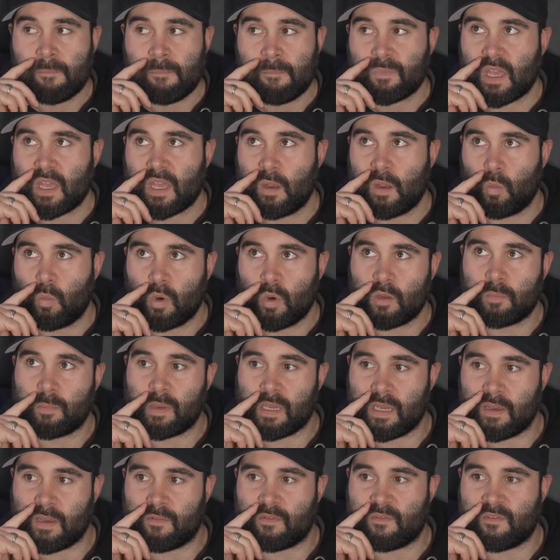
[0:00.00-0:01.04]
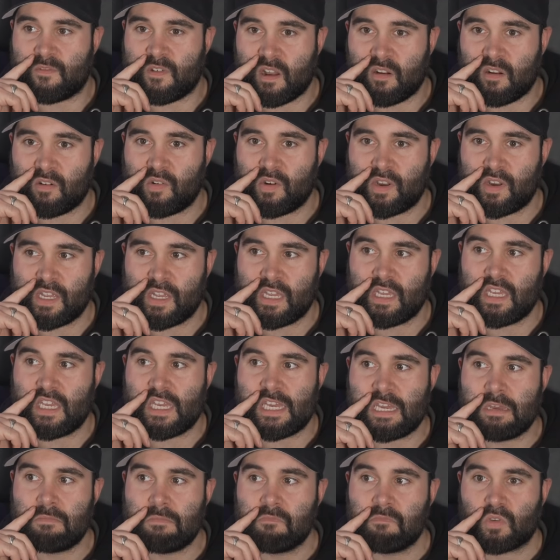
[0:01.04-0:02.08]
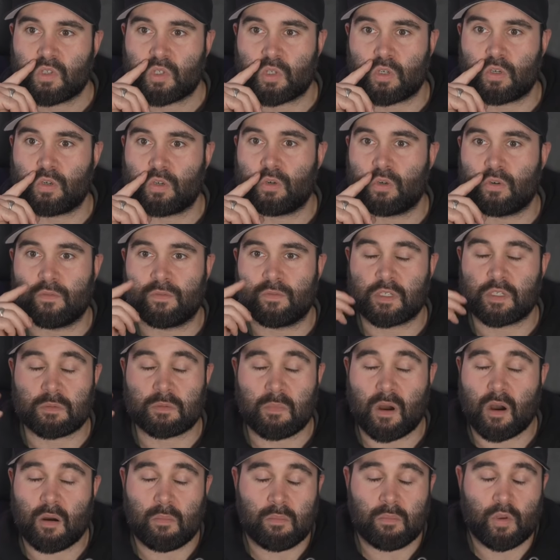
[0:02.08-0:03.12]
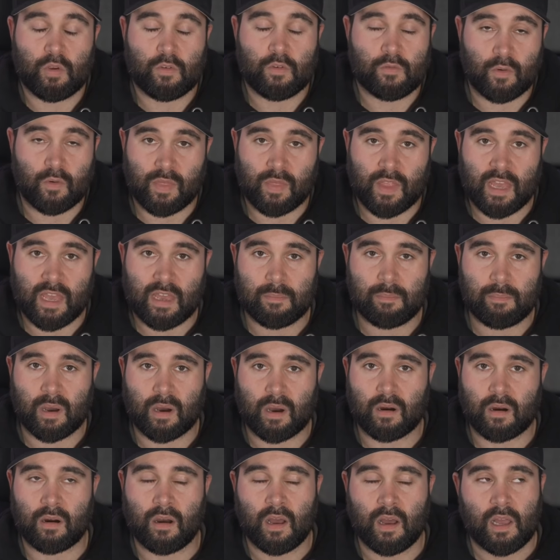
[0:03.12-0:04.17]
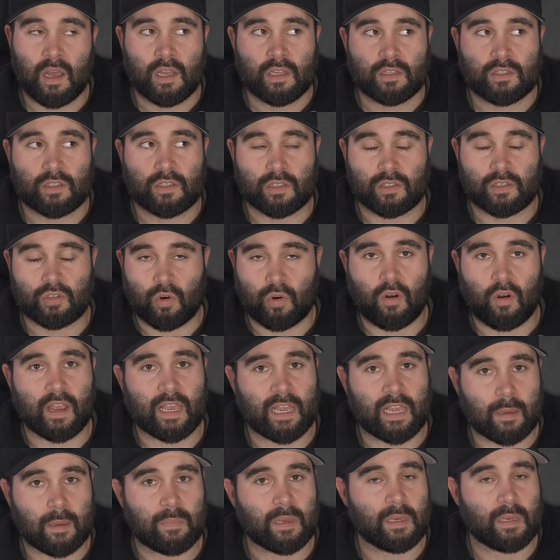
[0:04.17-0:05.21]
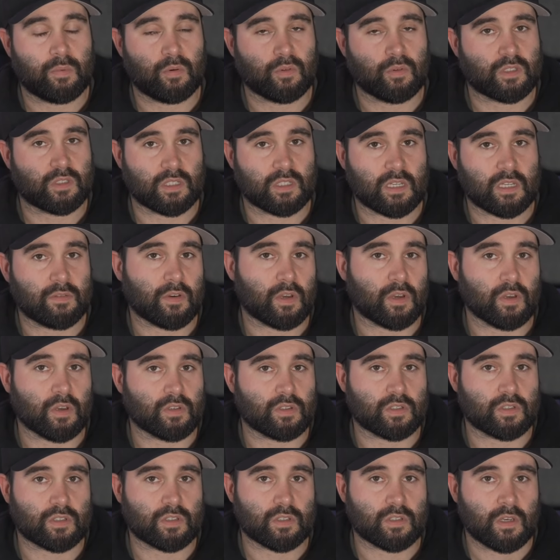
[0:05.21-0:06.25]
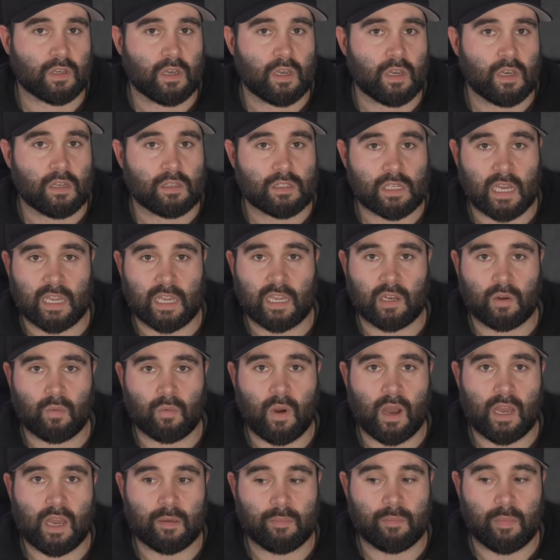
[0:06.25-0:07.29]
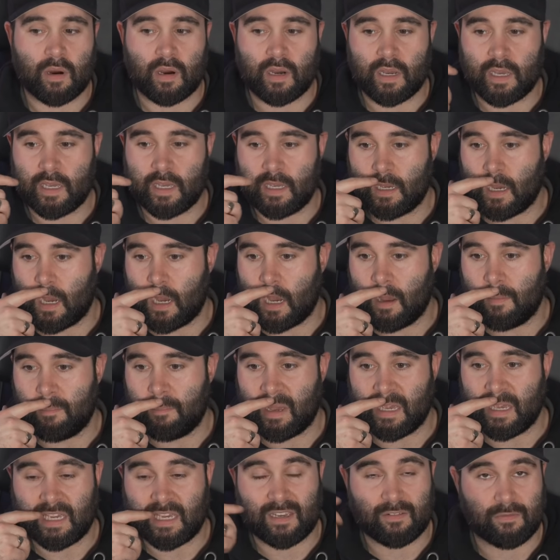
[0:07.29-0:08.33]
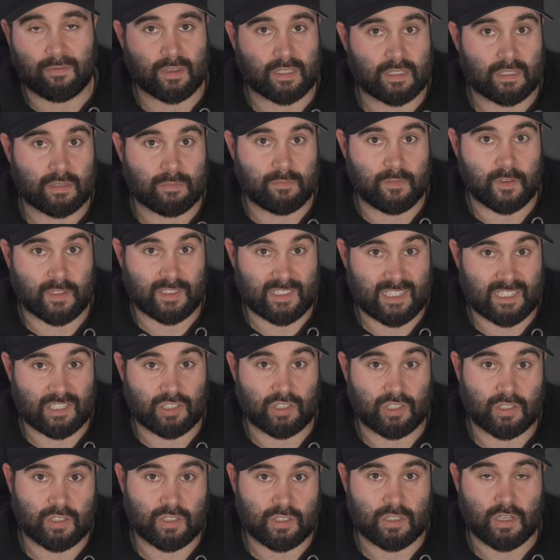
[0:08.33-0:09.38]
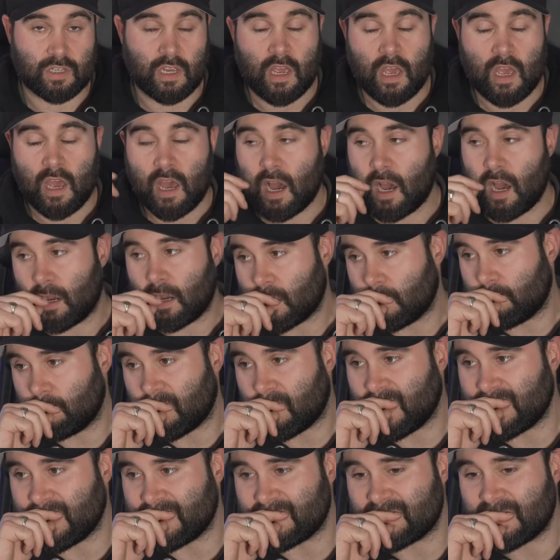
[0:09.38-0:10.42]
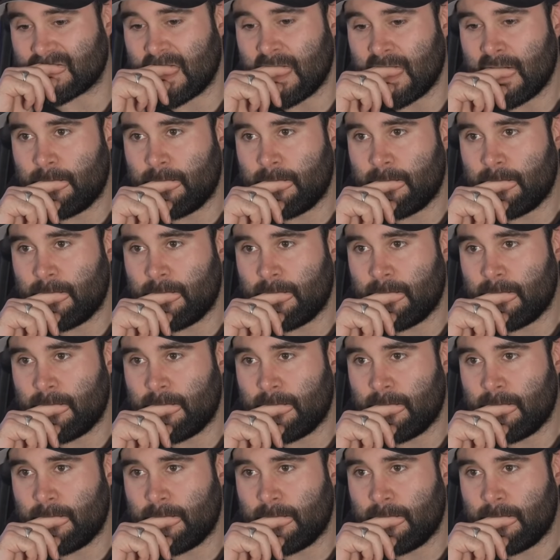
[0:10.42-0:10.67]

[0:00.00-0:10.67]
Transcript: It would be a very sort of smart move on their part to try and get people's certificates taken away by making fictitious complaints.